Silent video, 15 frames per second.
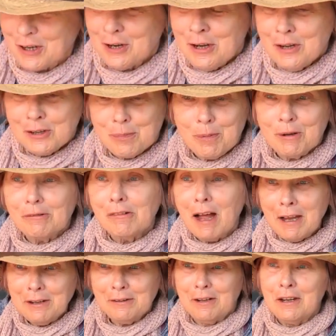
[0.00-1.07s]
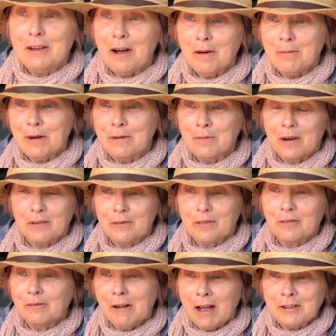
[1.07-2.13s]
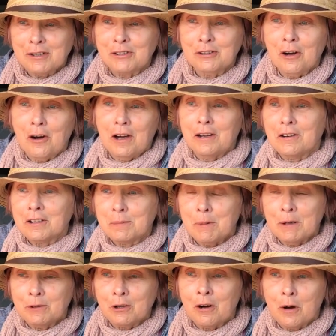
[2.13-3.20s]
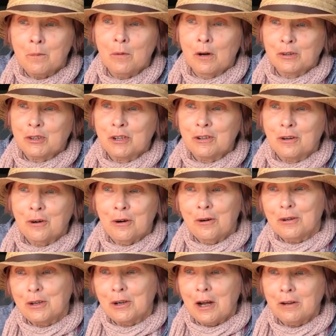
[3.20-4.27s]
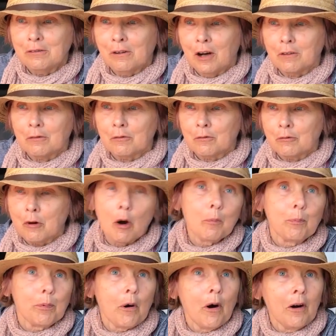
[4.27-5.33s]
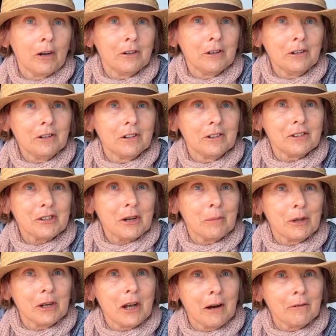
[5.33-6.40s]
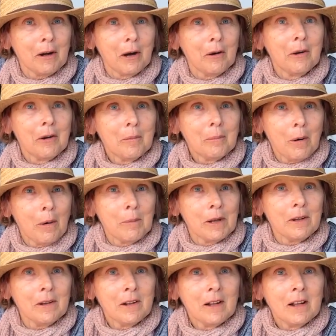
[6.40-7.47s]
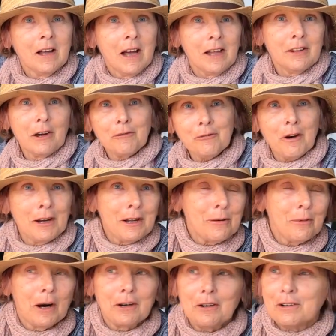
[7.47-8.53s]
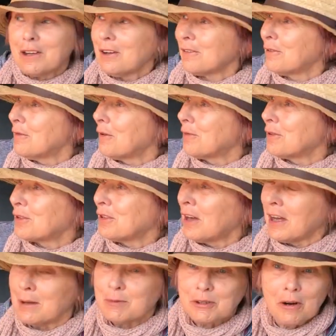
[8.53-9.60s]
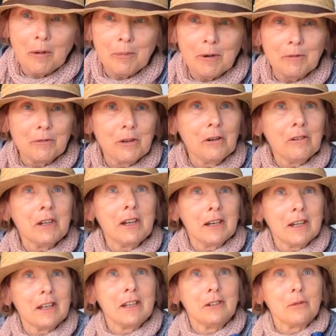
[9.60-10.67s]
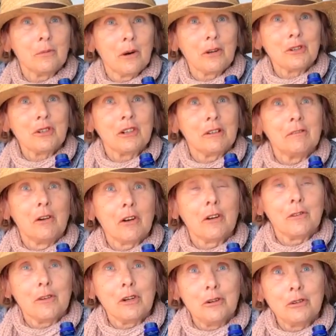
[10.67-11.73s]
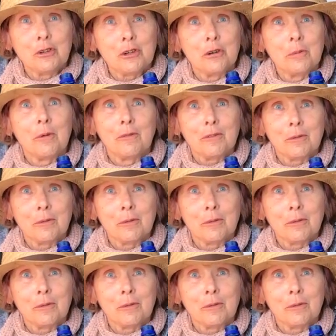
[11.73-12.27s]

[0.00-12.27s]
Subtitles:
So it's been lately. Last night I spent time watching all, like Rob Brydon and some of the other pommy, and that funny one. I can't remember his name. So I've been really getting into watching a lot of YouTube.